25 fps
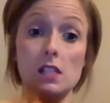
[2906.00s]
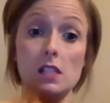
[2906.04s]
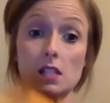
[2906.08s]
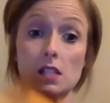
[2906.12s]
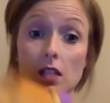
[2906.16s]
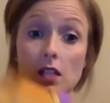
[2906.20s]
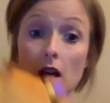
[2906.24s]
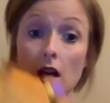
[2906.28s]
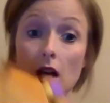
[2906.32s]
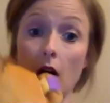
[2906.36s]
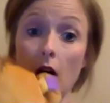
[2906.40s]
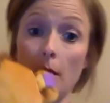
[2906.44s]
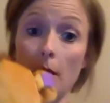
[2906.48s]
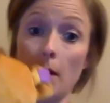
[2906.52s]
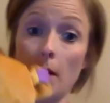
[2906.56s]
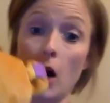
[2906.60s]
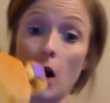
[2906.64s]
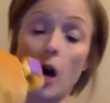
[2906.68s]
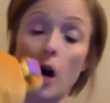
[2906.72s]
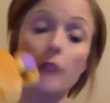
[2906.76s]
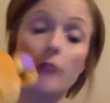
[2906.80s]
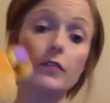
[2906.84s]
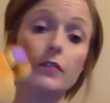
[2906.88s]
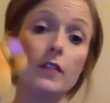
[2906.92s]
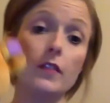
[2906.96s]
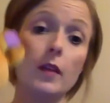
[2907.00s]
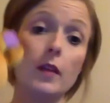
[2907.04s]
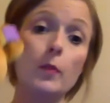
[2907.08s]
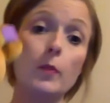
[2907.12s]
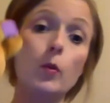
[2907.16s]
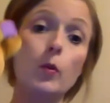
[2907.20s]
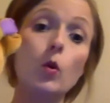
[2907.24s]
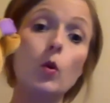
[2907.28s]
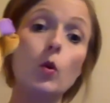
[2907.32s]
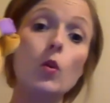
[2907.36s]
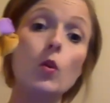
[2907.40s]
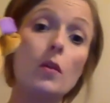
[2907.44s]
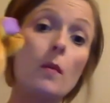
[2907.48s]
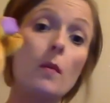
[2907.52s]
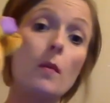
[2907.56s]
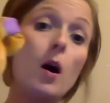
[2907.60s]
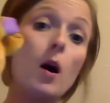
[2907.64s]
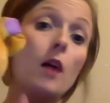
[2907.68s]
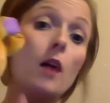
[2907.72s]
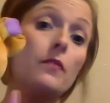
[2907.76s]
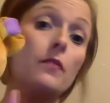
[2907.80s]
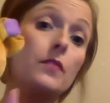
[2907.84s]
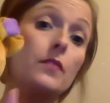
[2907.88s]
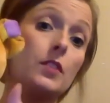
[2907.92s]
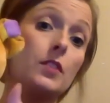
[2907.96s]
come off or they pull them
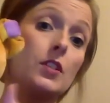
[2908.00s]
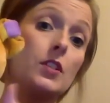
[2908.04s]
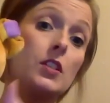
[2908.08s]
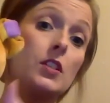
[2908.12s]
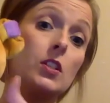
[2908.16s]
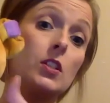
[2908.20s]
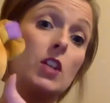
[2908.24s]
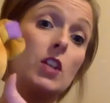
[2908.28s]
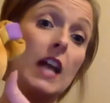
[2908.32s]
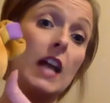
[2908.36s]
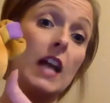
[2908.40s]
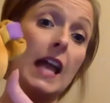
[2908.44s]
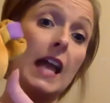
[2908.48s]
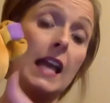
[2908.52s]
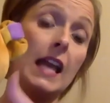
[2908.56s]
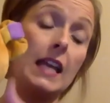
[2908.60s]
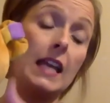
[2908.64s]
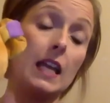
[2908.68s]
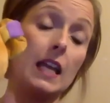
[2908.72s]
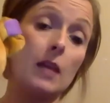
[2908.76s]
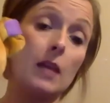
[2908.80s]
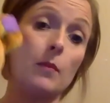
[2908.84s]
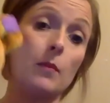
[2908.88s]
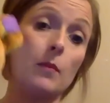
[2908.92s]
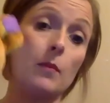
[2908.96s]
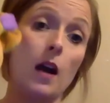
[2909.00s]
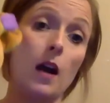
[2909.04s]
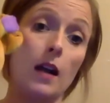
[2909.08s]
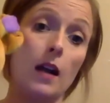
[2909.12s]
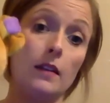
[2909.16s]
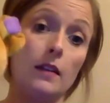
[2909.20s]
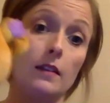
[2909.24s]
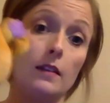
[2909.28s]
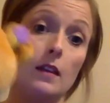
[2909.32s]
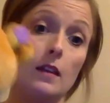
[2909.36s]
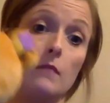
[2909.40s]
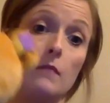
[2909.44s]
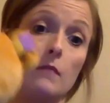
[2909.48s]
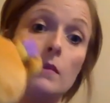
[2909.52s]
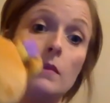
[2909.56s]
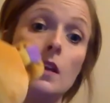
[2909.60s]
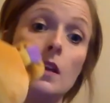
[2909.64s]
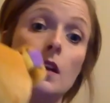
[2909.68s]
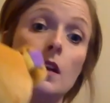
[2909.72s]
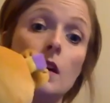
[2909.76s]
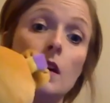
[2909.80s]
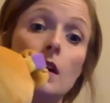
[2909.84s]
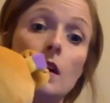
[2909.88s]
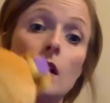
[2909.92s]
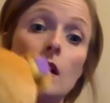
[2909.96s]
off, they're still hanging behind them.
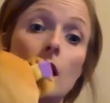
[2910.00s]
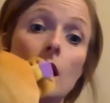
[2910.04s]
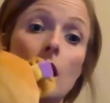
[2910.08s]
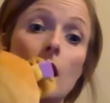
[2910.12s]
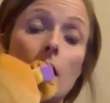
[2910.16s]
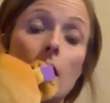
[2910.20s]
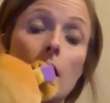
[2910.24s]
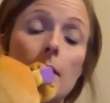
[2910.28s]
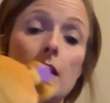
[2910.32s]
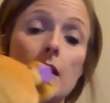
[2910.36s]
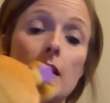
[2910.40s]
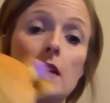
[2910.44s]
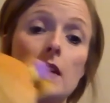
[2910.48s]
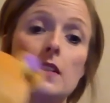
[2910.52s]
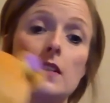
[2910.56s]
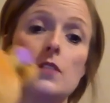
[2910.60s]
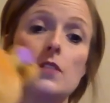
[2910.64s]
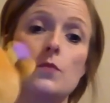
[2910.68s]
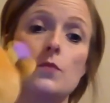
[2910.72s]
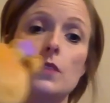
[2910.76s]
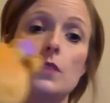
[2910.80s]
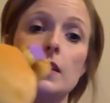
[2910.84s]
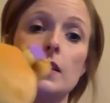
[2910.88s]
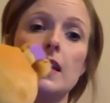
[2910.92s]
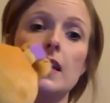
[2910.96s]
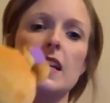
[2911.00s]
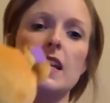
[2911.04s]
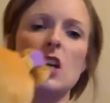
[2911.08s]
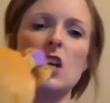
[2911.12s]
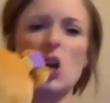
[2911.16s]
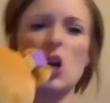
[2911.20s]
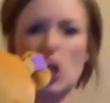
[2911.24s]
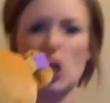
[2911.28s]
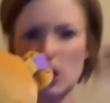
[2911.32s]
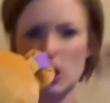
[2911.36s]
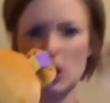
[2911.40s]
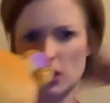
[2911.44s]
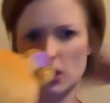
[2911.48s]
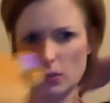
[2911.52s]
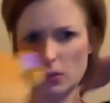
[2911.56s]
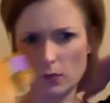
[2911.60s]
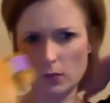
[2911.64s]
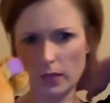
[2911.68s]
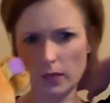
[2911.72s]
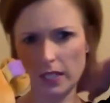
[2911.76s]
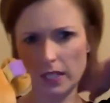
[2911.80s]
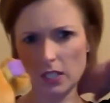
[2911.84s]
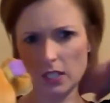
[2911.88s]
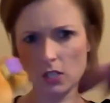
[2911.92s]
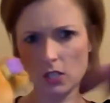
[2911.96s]
And it's really kind of hard to
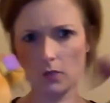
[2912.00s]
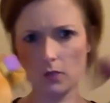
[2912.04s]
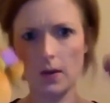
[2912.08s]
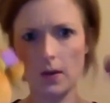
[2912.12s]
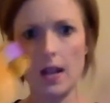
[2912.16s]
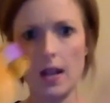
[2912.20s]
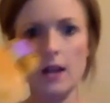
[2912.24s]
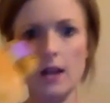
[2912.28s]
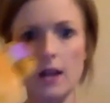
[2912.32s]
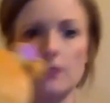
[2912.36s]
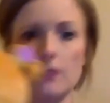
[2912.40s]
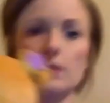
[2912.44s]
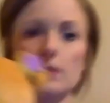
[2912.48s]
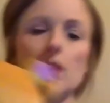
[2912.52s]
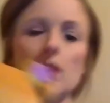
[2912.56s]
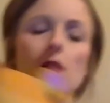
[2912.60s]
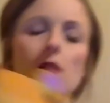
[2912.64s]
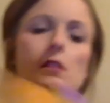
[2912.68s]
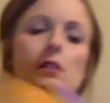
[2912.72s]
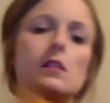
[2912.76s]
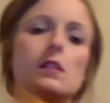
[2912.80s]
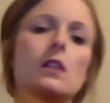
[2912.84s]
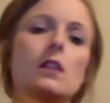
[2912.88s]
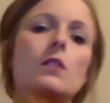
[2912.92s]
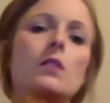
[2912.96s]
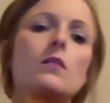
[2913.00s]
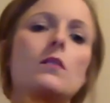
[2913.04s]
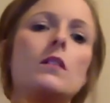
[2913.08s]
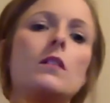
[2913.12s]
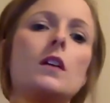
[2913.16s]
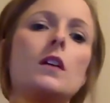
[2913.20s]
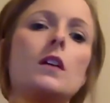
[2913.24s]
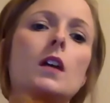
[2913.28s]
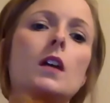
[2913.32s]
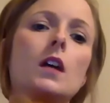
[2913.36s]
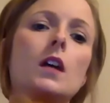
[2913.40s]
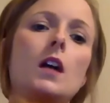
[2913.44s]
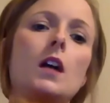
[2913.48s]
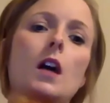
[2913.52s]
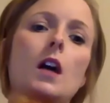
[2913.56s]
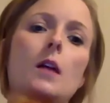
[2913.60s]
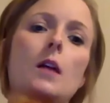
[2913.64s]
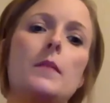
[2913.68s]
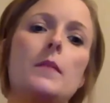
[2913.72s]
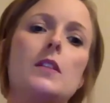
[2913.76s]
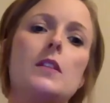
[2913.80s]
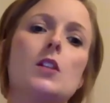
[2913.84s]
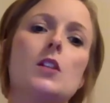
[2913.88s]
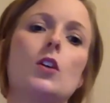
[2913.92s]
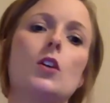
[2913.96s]
reach around. So
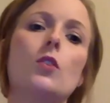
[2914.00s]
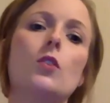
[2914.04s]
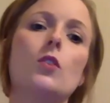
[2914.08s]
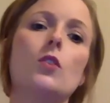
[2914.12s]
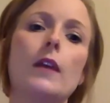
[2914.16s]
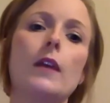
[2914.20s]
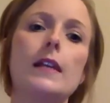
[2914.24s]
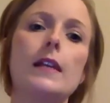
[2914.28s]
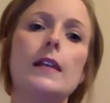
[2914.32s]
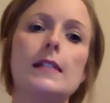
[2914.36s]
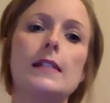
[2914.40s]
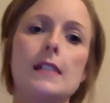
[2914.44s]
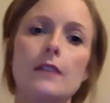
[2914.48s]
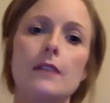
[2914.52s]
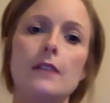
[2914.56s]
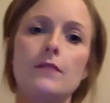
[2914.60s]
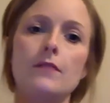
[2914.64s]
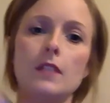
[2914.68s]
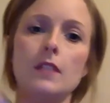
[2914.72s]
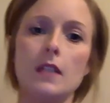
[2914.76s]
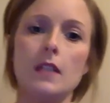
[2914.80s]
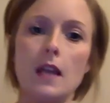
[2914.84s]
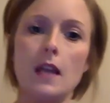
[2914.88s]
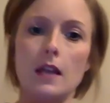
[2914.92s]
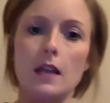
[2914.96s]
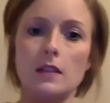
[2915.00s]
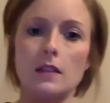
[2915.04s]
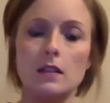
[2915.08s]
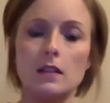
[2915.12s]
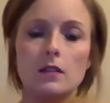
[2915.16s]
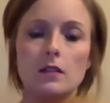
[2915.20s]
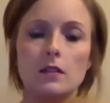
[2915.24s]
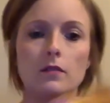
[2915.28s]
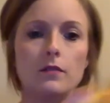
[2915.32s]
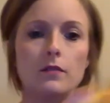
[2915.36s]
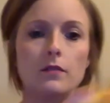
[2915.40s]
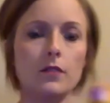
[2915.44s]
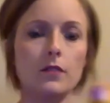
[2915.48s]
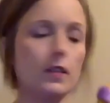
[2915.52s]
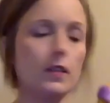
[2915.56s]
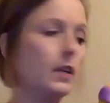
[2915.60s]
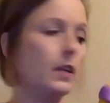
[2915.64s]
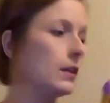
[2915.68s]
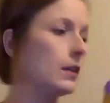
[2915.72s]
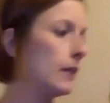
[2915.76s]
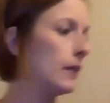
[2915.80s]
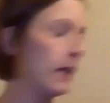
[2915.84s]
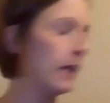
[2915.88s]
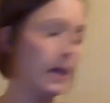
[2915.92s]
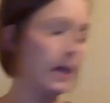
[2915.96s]
it's a great safety net for the
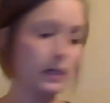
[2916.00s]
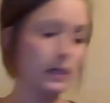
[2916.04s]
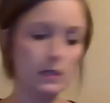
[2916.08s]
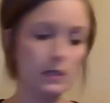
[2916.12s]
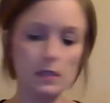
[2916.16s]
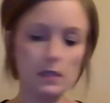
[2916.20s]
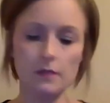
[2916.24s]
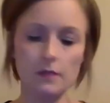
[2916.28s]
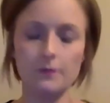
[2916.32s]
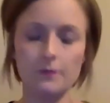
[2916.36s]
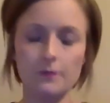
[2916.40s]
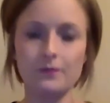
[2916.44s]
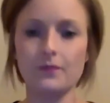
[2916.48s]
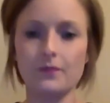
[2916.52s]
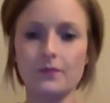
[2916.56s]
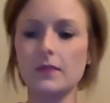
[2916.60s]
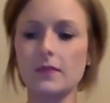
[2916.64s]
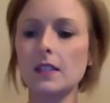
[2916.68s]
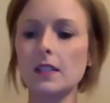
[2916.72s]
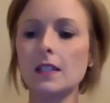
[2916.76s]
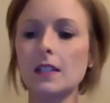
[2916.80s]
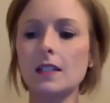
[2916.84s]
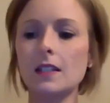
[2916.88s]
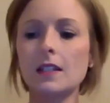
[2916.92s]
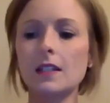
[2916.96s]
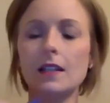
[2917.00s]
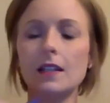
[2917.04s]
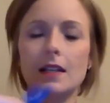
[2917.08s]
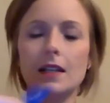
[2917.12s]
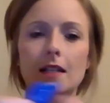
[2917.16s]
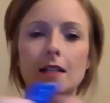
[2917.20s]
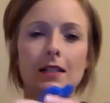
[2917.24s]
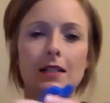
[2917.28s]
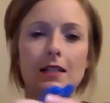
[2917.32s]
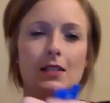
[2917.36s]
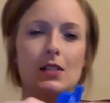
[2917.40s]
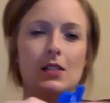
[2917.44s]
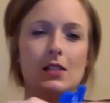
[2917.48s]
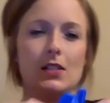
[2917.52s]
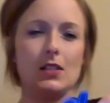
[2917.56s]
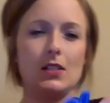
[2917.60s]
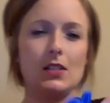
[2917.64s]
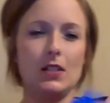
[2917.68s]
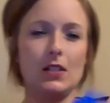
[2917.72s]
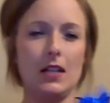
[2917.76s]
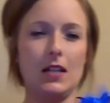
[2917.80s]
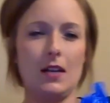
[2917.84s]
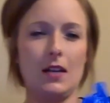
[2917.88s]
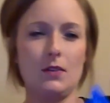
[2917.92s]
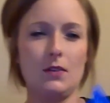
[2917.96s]
hearing aids. And just
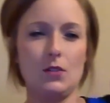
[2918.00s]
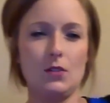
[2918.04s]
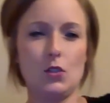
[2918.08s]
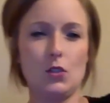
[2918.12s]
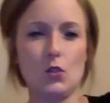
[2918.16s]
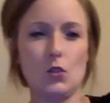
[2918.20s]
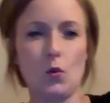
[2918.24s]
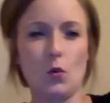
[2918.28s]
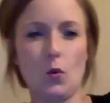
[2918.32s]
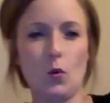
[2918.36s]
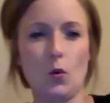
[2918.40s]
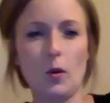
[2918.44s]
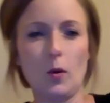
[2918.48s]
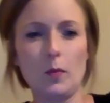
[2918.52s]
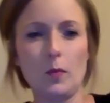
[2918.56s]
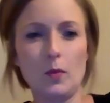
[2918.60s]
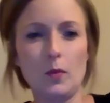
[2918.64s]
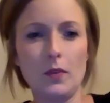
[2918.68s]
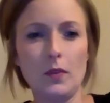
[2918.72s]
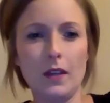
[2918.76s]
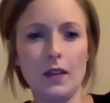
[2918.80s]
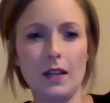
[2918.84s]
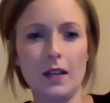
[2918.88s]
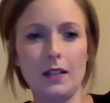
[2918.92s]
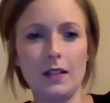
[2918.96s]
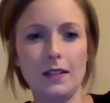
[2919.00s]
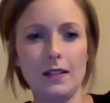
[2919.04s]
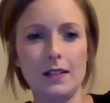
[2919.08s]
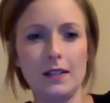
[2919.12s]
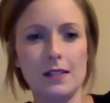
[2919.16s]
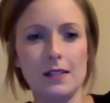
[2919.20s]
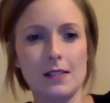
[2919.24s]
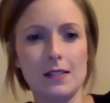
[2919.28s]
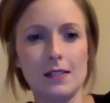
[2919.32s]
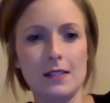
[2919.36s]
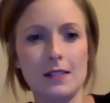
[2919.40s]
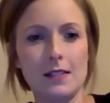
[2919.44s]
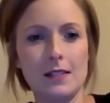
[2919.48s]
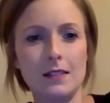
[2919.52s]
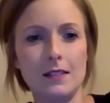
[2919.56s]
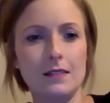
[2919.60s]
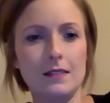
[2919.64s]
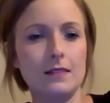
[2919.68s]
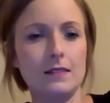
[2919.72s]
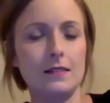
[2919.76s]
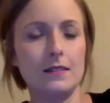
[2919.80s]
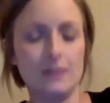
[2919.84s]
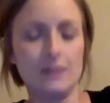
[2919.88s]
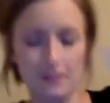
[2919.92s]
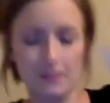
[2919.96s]
look how adorable that is.
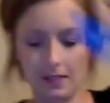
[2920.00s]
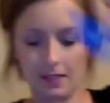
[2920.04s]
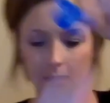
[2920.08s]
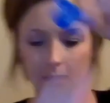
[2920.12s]
So